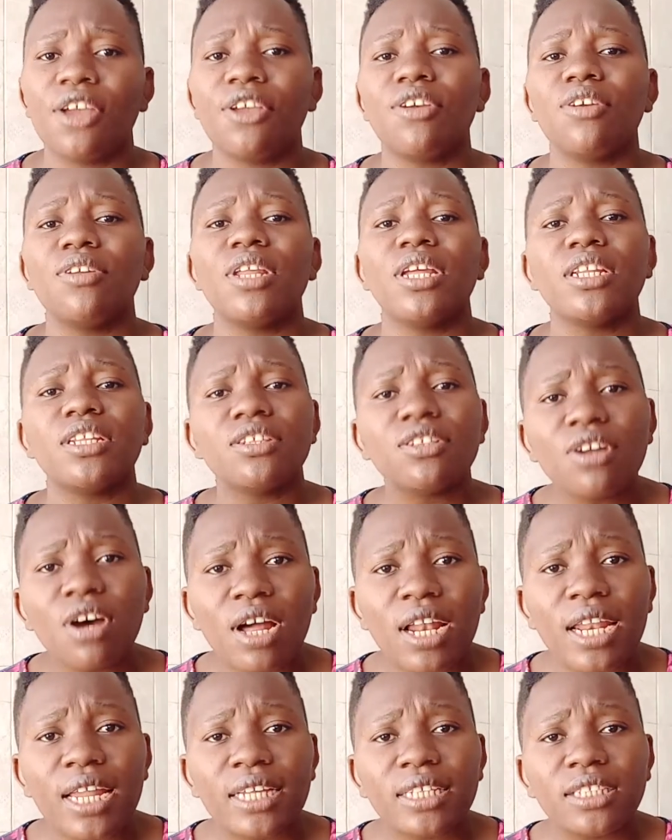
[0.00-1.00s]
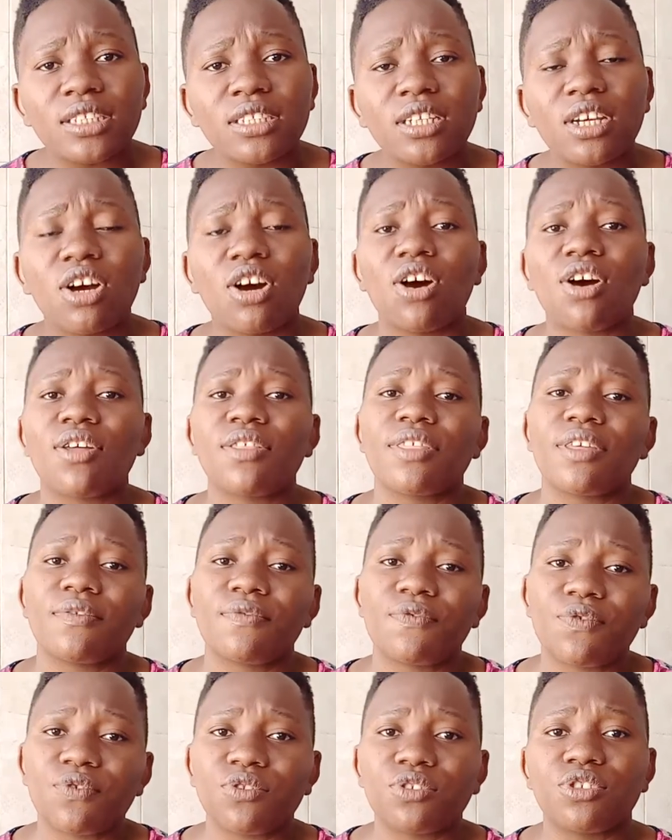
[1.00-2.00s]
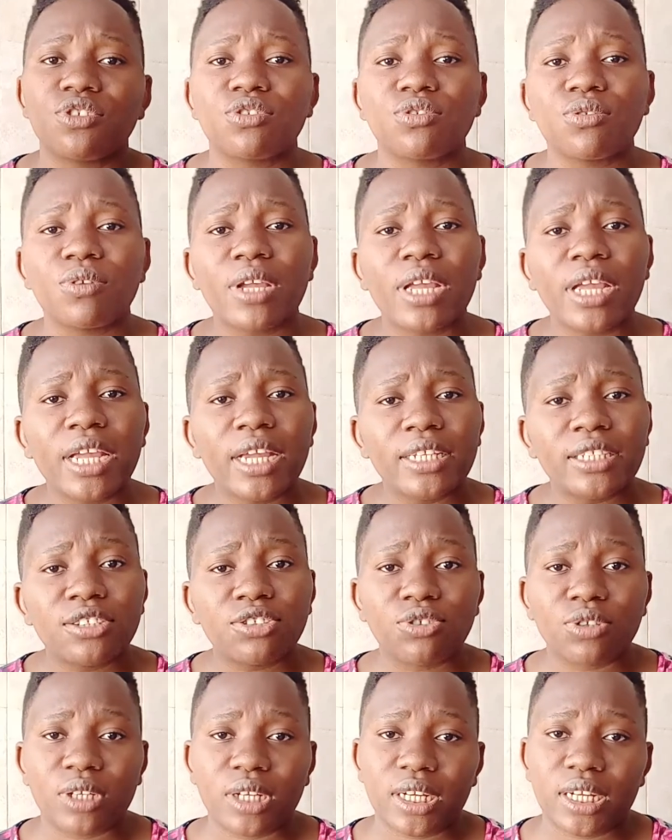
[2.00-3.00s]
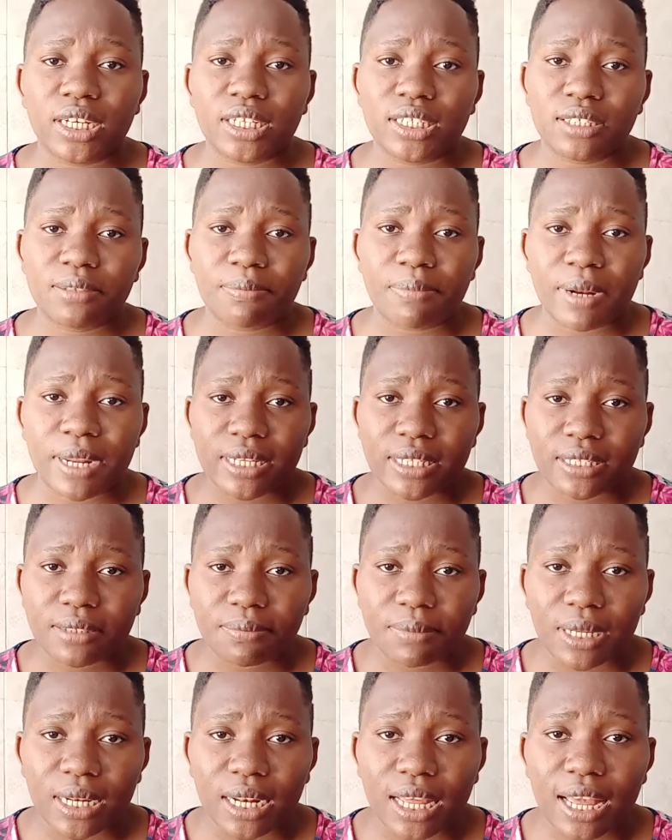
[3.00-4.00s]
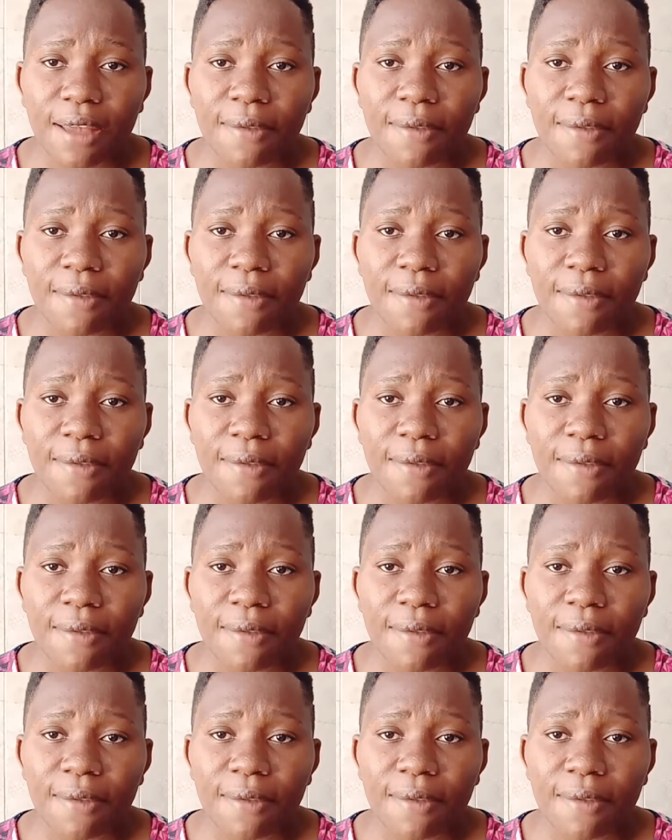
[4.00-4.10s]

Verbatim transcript: You need knowledge on the foods to eat to increase breast milk